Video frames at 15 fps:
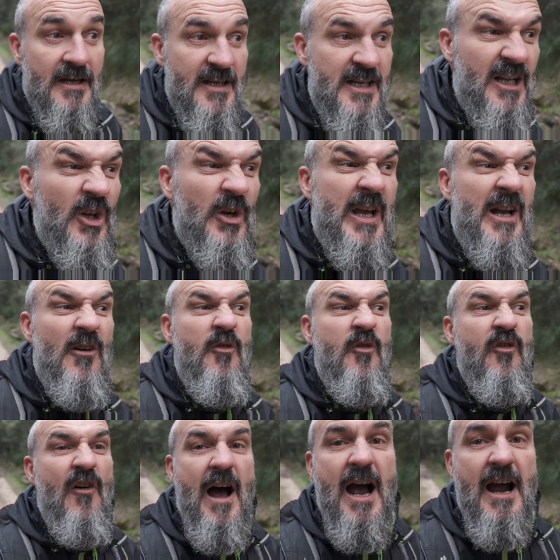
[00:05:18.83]
You're looking at
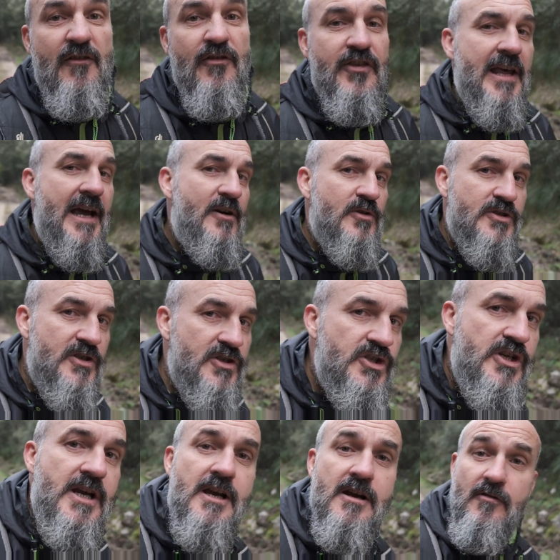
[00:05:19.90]
5,000
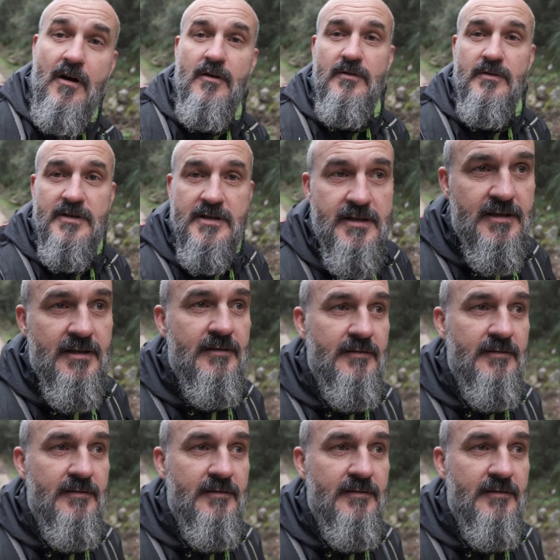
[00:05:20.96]
euros